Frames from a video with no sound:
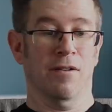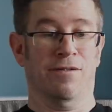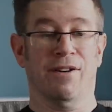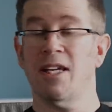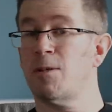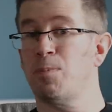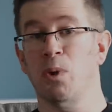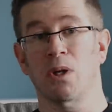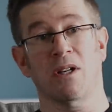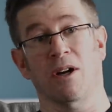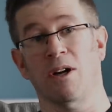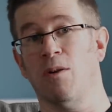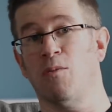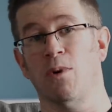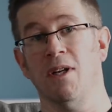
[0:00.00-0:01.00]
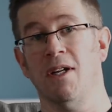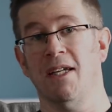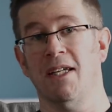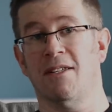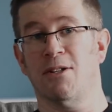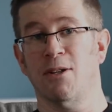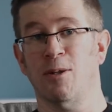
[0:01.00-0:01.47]
Facebook, I don't
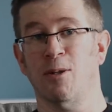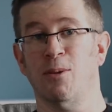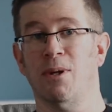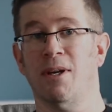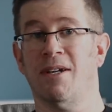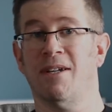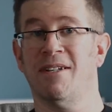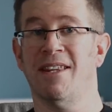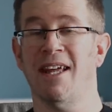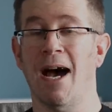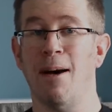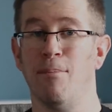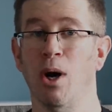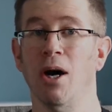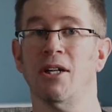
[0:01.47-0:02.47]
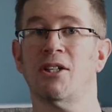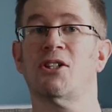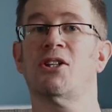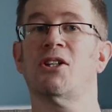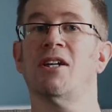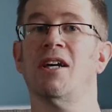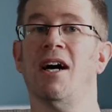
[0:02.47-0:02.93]
really do that
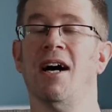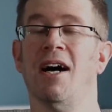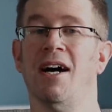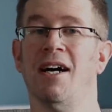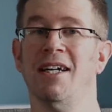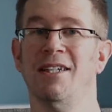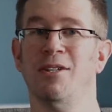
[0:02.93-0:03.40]
much uh,